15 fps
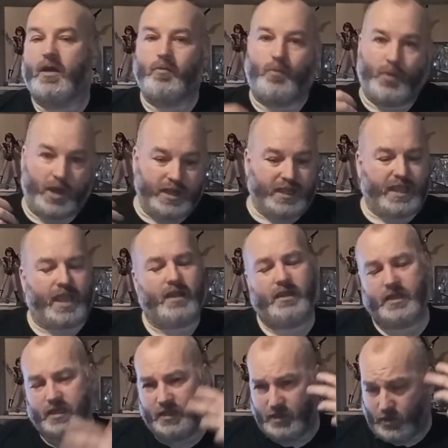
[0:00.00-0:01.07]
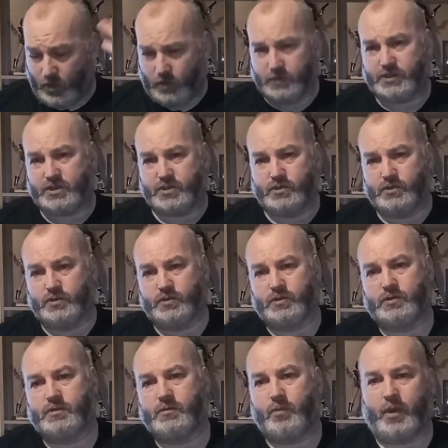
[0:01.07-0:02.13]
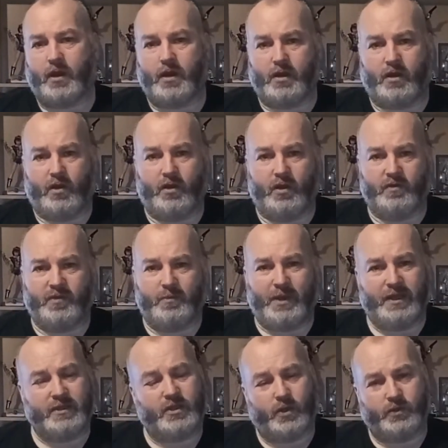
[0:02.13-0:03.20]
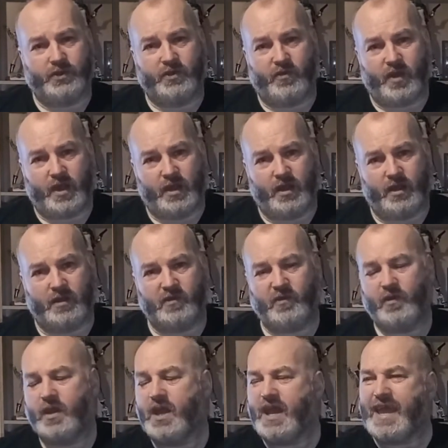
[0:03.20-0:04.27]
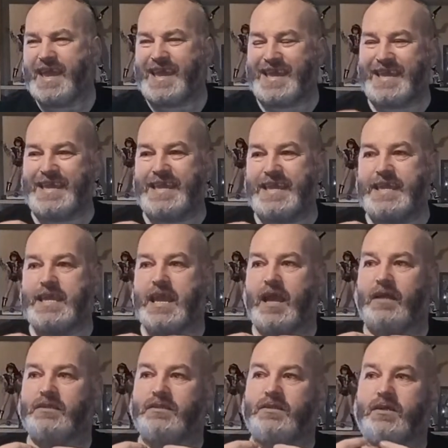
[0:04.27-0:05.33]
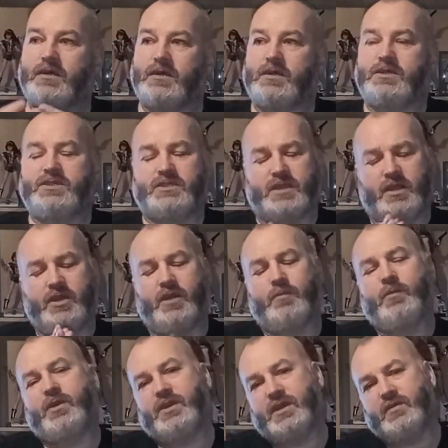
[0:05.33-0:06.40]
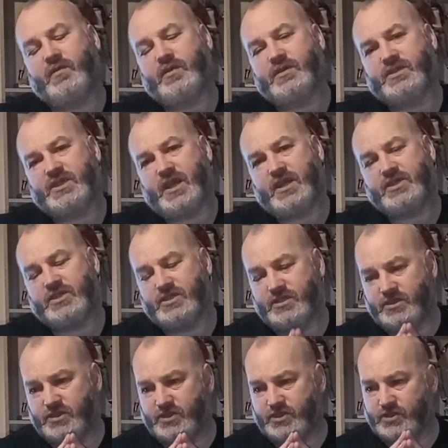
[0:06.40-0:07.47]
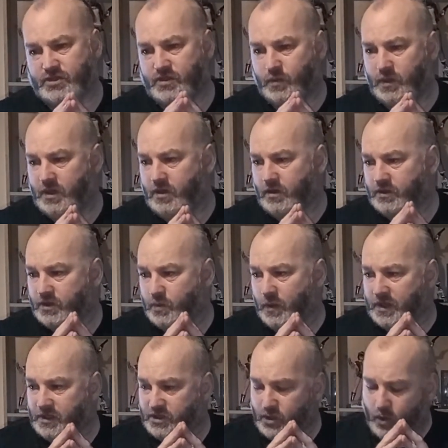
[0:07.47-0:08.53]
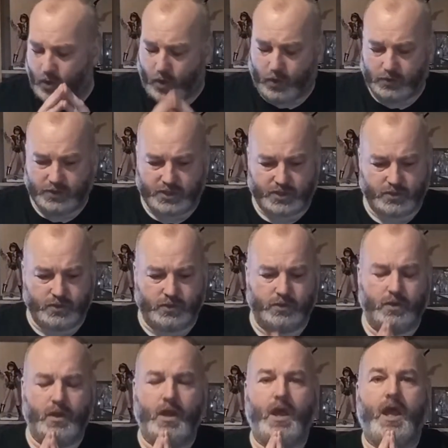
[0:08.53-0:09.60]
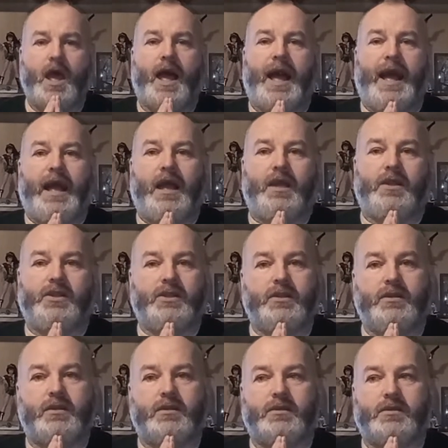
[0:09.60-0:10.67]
Bright Kelly, also part of a band called The Great Enough. He does a number of different sessions during the week on Twitch also, and